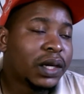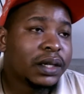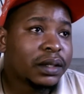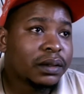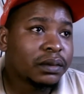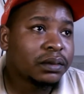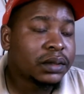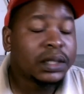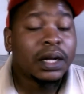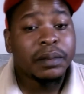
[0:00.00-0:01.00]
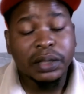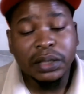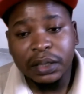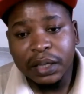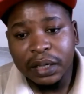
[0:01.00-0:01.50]
one
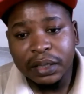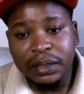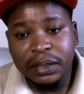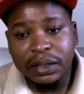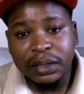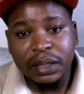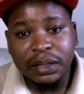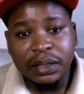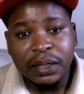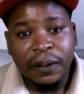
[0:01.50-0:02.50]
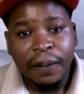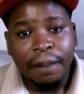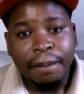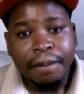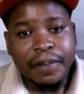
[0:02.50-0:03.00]
dimension currency, yes.
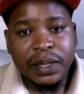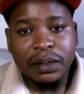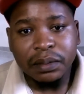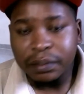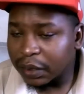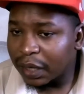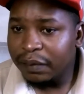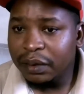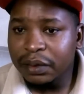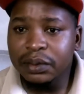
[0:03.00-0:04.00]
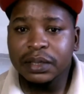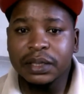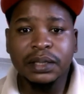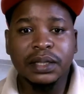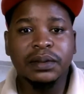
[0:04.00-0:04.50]
Having those
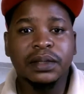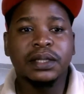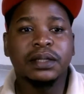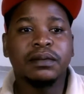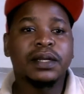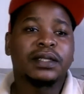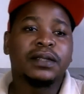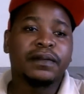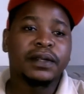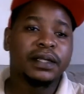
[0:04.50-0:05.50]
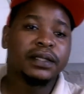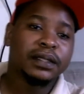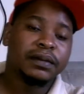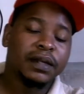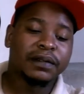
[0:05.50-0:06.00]
things, the unit, we are
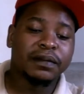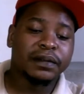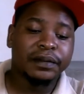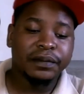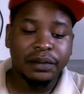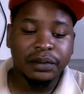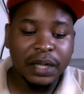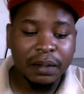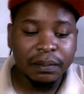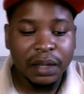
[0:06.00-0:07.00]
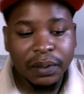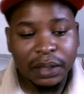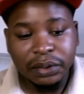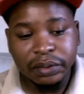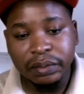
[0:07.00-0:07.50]
different. We have different views. Some, they
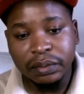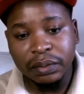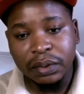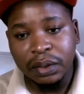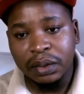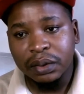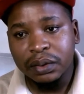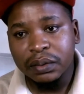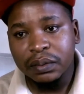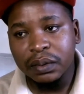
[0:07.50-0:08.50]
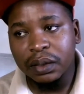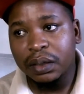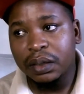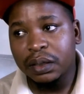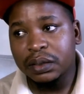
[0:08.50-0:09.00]
want to
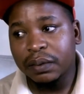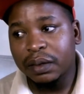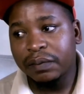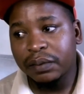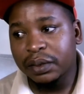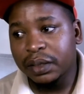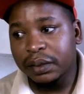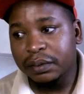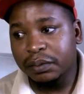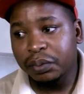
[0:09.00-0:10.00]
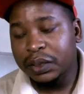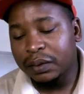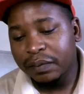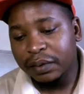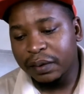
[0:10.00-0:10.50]
put South
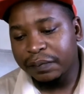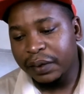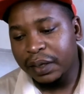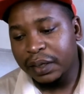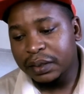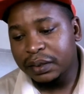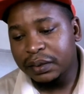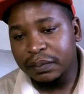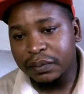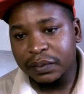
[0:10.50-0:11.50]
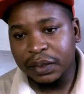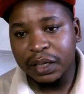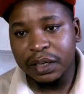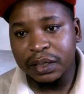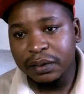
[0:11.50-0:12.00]
Africa first,
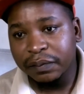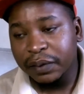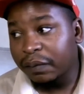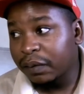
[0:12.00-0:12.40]
get rid of